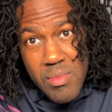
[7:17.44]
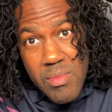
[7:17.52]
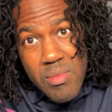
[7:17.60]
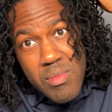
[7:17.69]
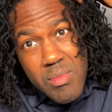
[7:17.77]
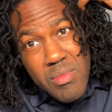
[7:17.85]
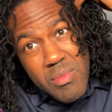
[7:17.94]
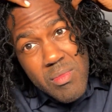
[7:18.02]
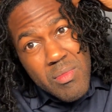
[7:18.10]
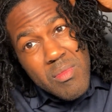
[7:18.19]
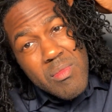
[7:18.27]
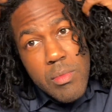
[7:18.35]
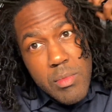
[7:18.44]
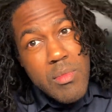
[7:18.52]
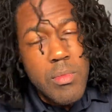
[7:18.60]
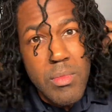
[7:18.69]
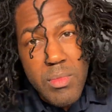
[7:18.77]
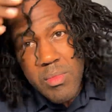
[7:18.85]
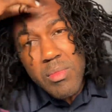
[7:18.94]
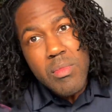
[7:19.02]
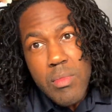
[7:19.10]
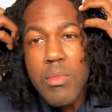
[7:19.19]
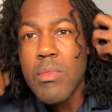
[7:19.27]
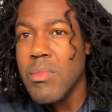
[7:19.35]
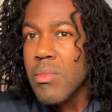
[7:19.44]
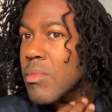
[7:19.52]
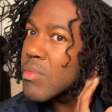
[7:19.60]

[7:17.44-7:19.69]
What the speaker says: So yeah, and then part as you like.